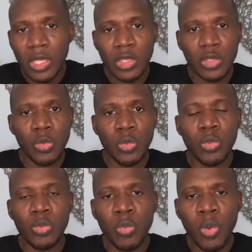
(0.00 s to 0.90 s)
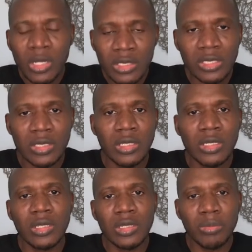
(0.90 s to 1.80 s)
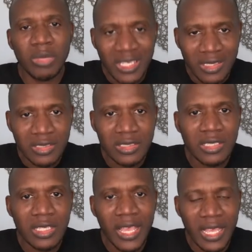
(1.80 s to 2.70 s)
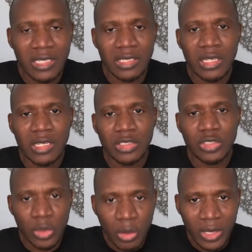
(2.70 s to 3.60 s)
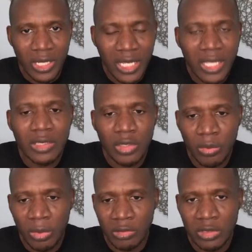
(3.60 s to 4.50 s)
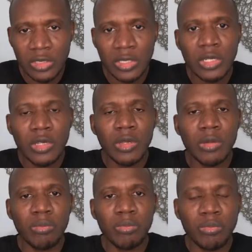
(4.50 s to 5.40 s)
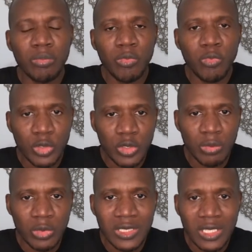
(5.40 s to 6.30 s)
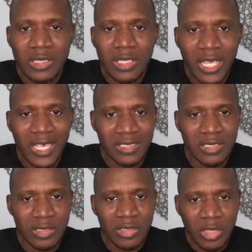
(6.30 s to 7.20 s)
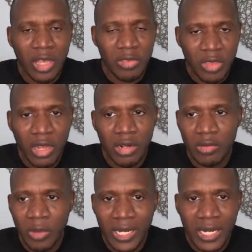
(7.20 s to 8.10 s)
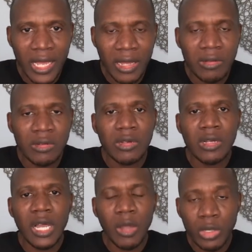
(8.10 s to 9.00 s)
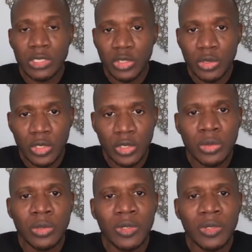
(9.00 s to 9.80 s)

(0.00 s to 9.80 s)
you want peace and joy in your marriage, for some reason it's not there right now, I want to show you